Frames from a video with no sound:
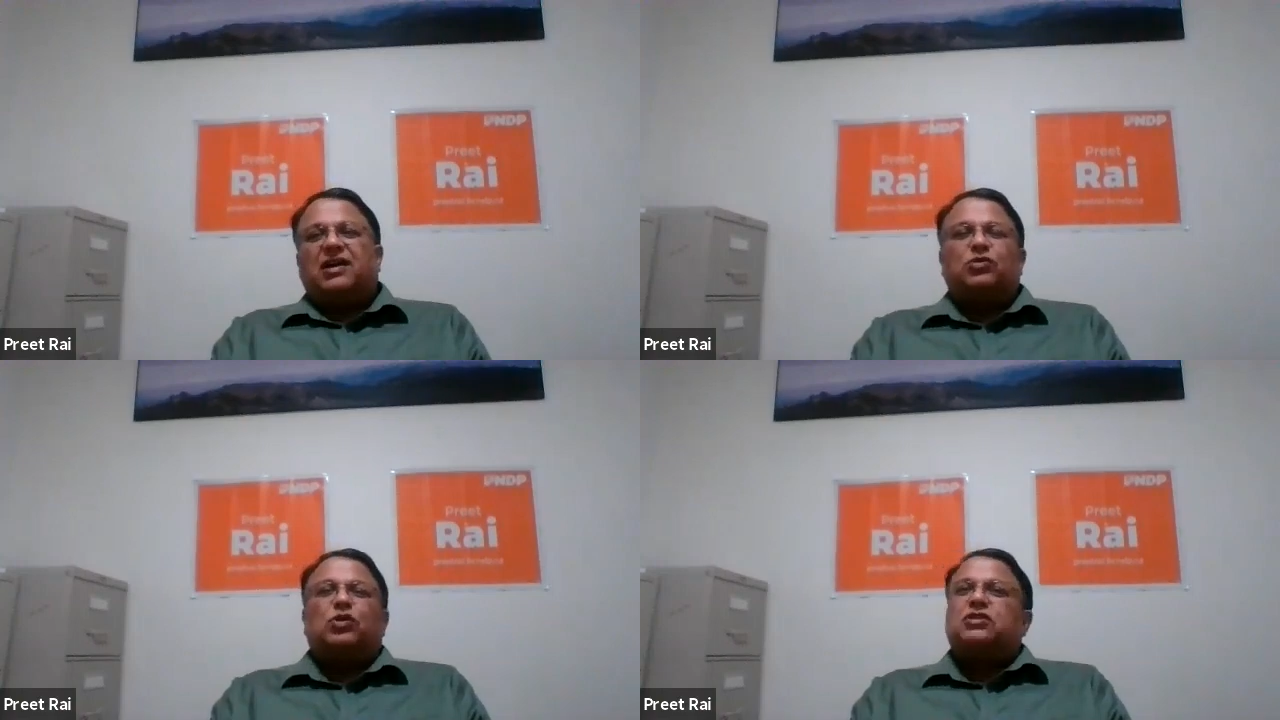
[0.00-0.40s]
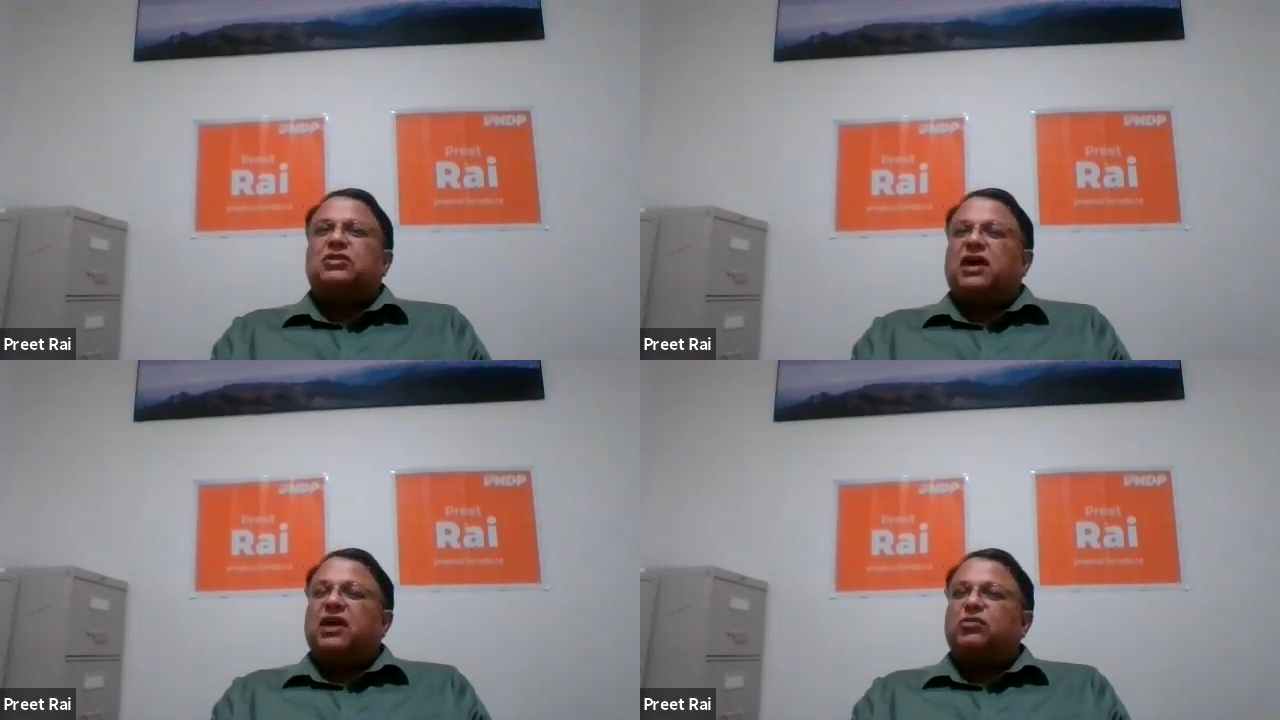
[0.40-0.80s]

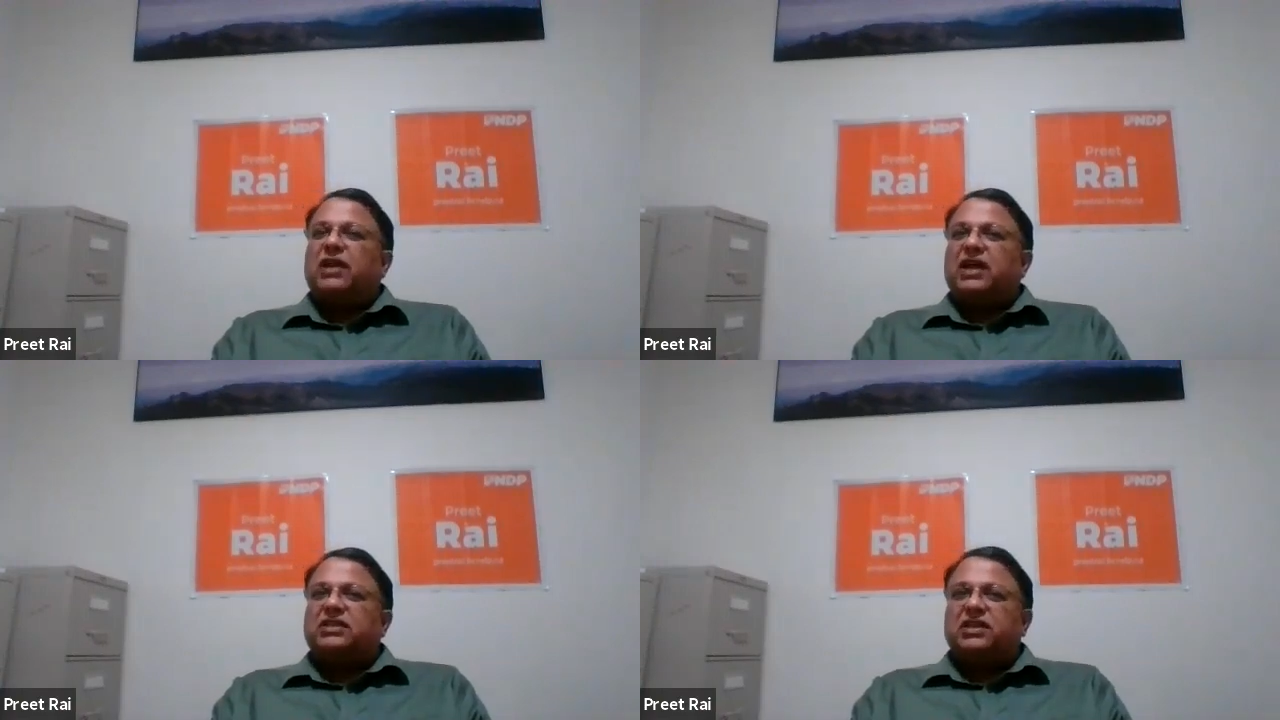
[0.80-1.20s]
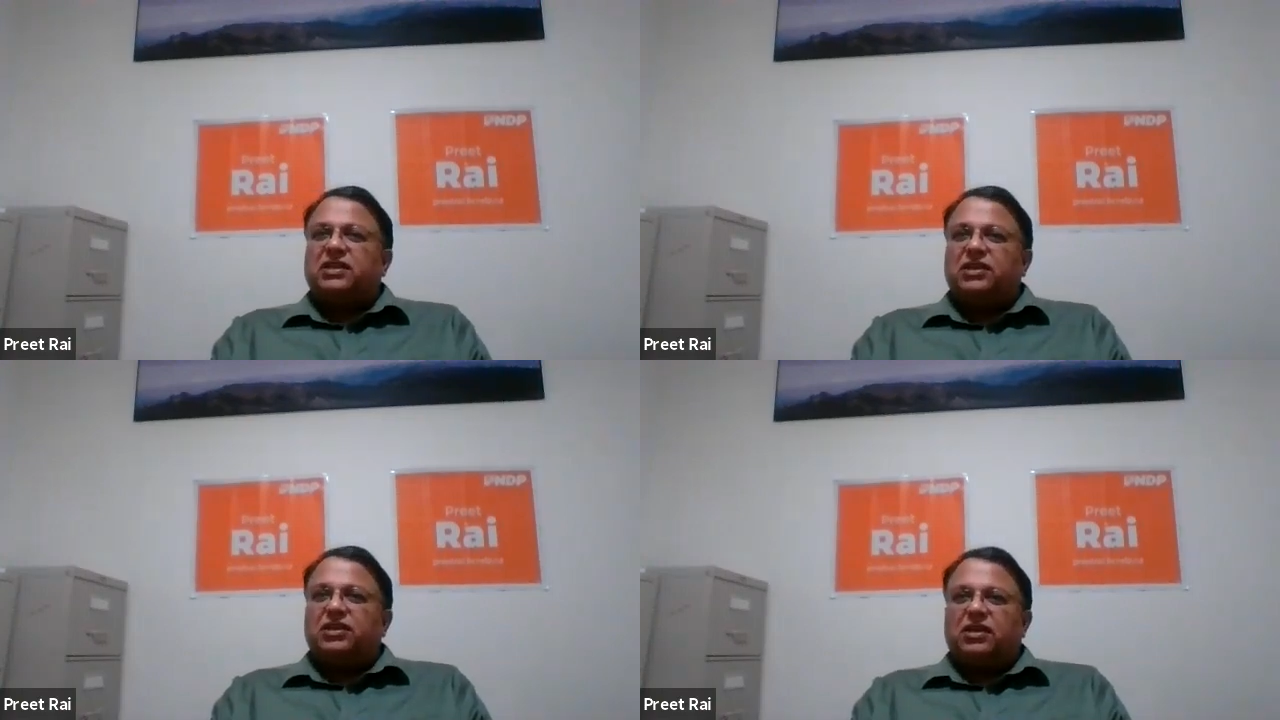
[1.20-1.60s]
I don't like
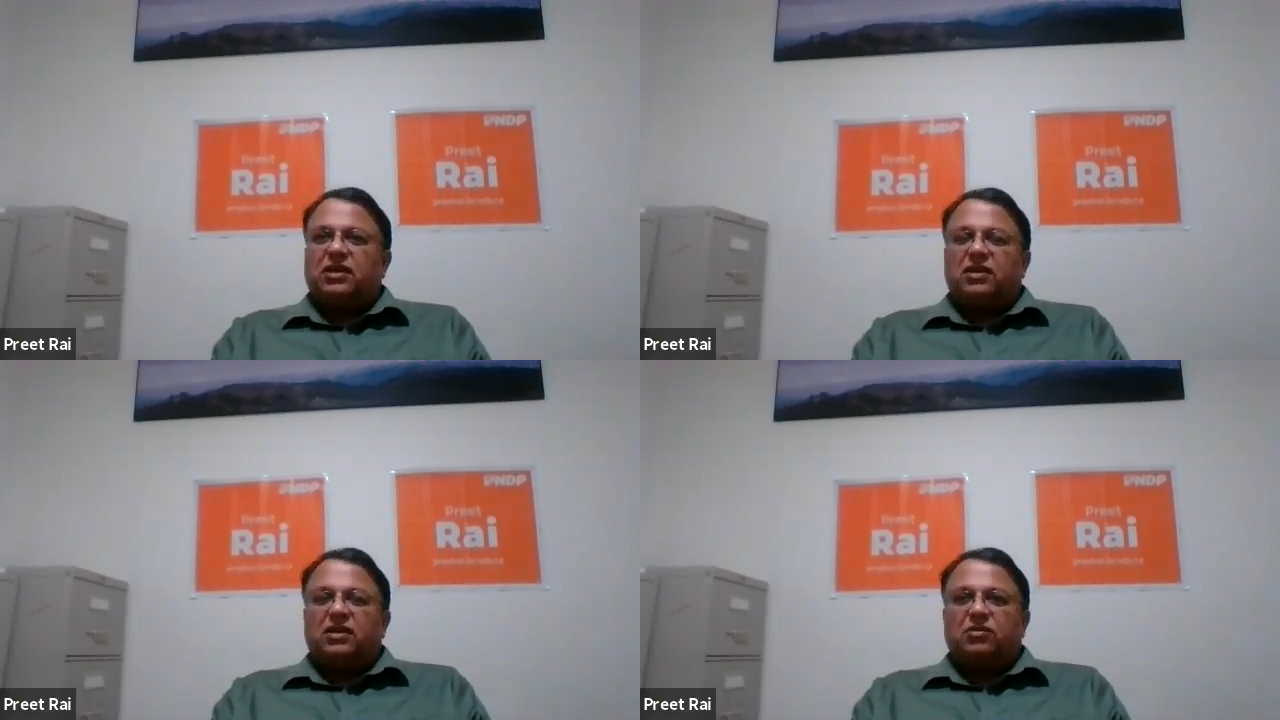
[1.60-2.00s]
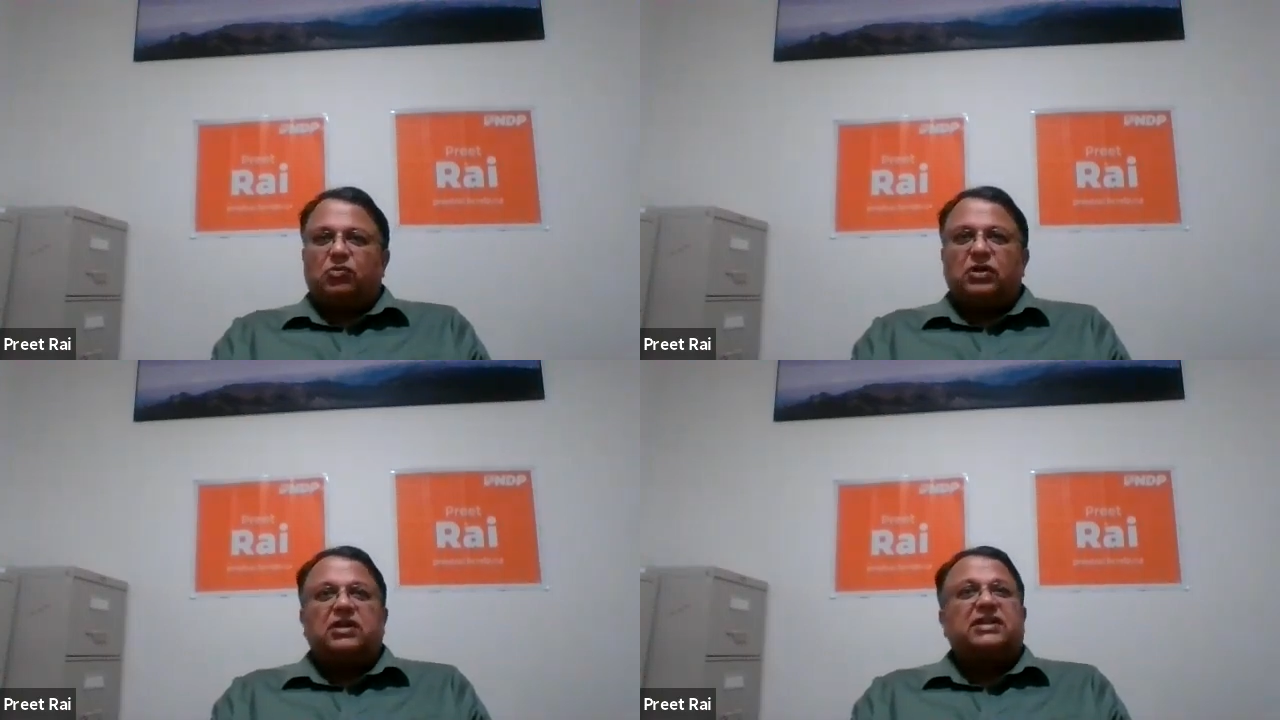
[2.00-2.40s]
the
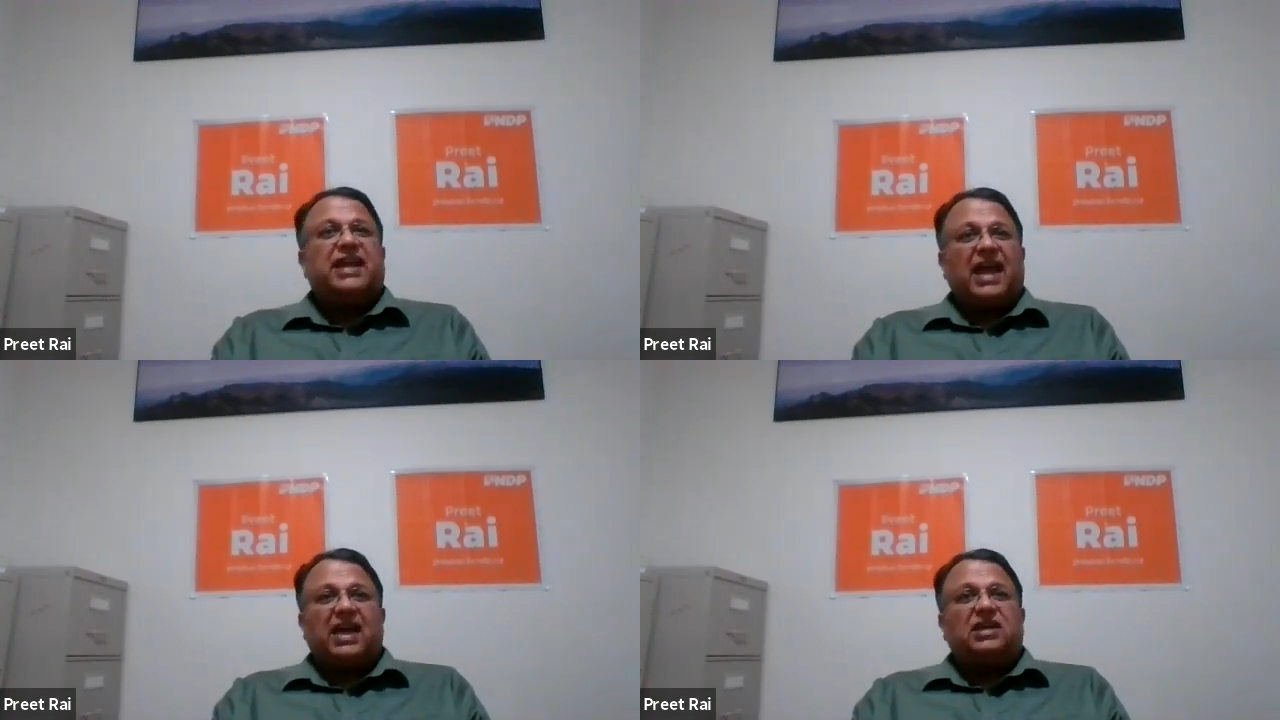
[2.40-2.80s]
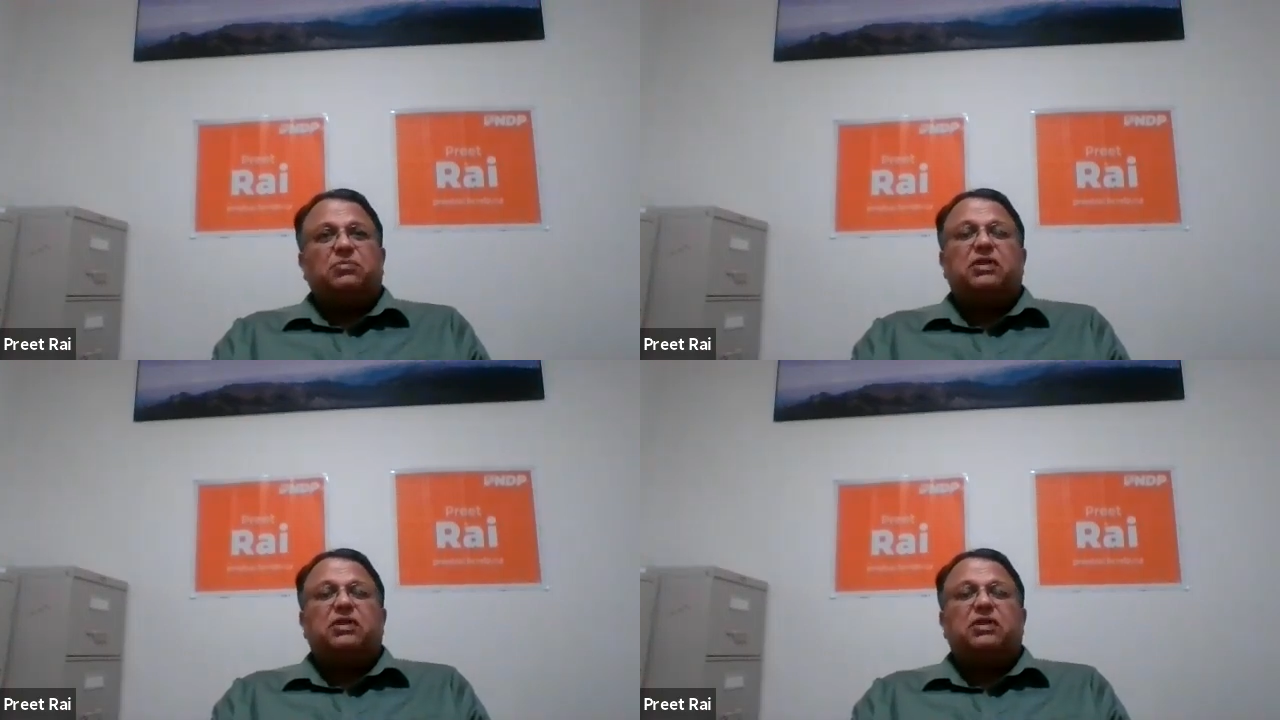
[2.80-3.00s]
word gang,